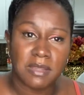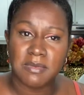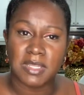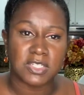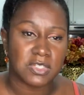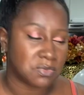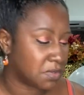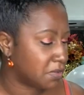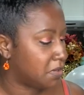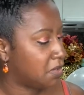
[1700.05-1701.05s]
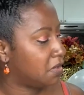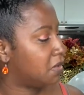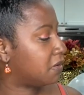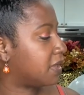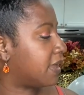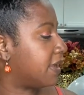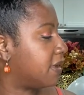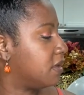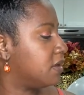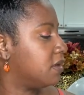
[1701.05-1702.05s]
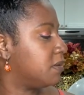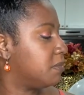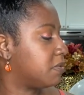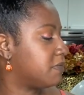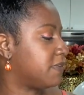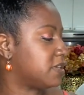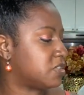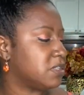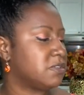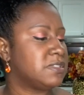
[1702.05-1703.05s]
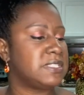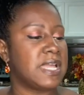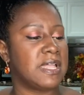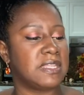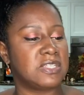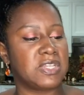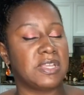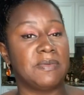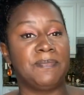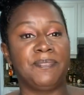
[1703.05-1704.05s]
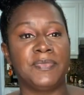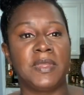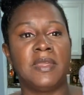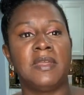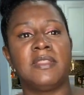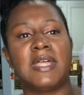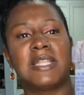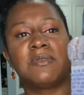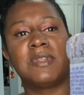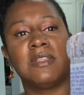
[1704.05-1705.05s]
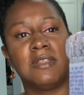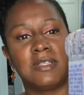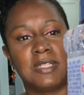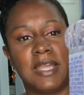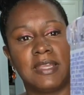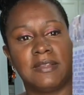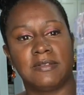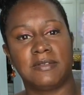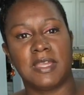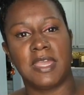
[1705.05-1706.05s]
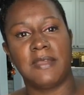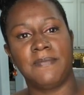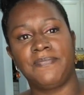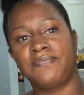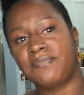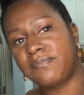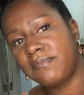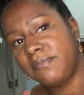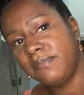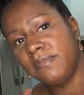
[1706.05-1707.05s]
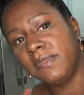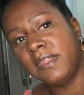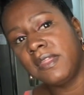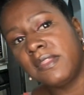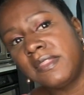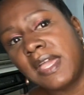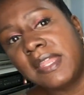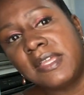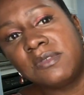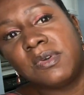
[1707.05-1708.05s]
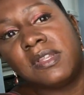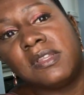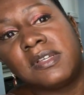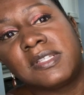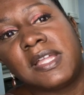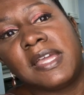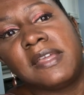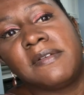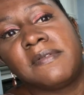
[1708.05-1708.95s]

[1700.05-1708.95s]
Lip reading: I'm not sure. Okay. Professional styling gel. That's what it looks like. Okay. That is what it looks like.